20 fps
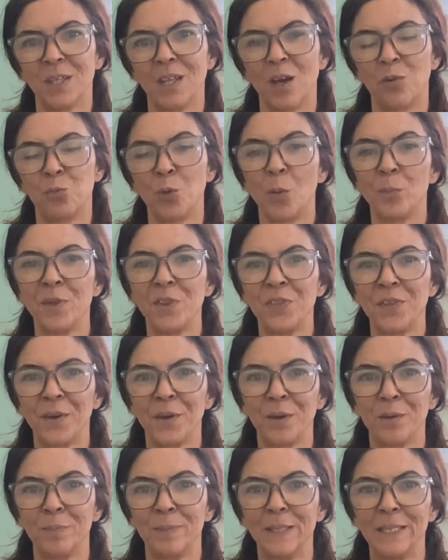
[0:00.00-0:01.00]

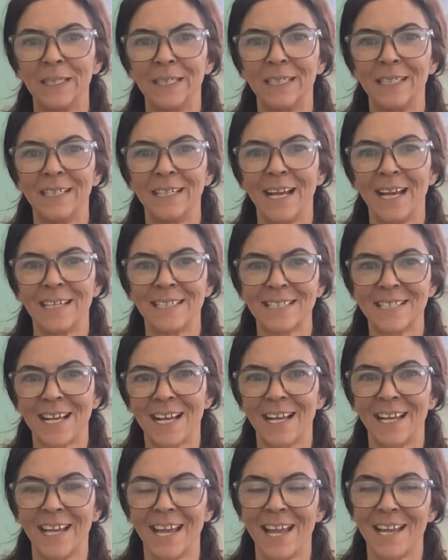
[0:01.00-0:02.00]
aromatherapy
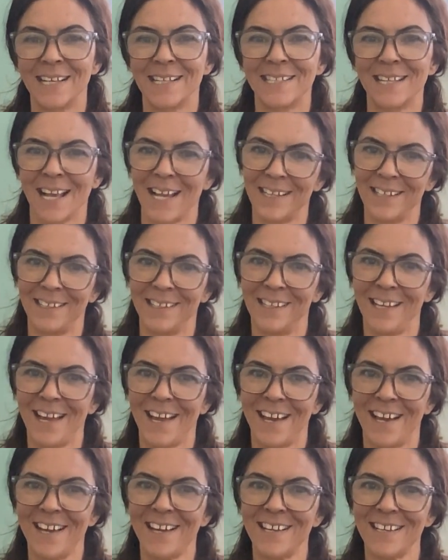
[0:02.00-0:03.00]
anti-anxiety
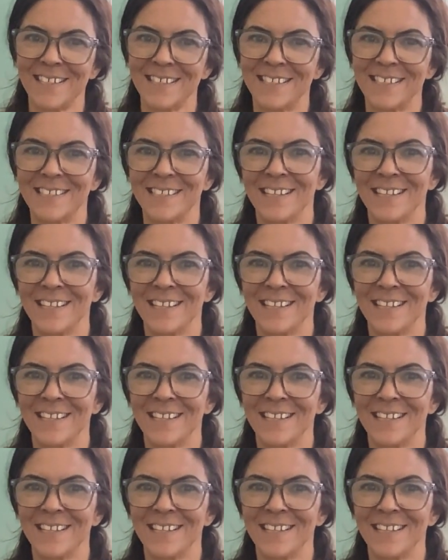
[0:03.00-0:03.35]
hacks.